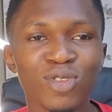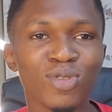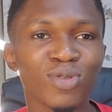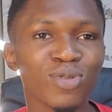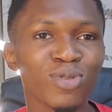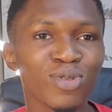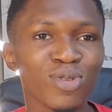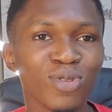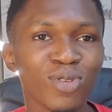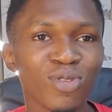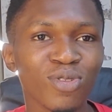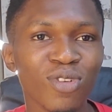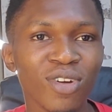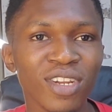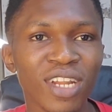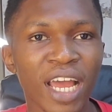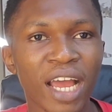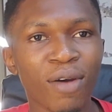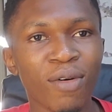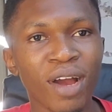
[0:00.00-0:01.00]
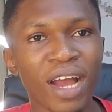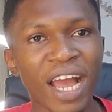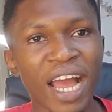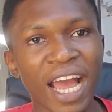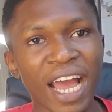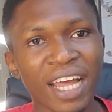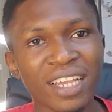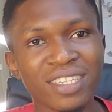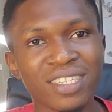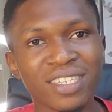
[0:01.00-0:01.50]
to run our
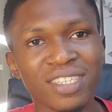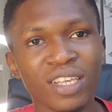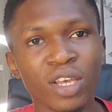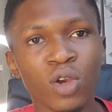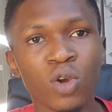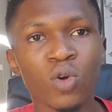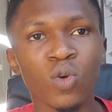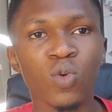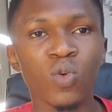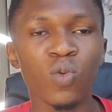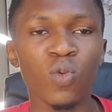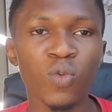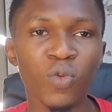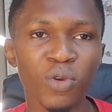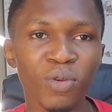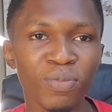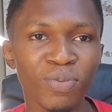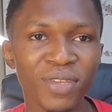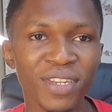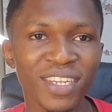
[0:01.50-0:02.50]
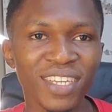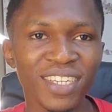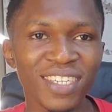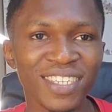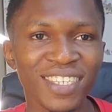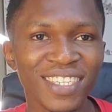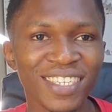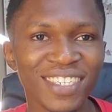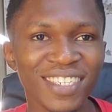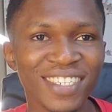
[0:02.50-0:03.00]
ads, we'll be
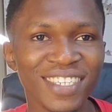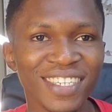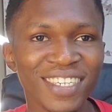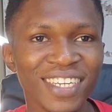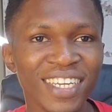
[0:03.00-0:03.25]
needing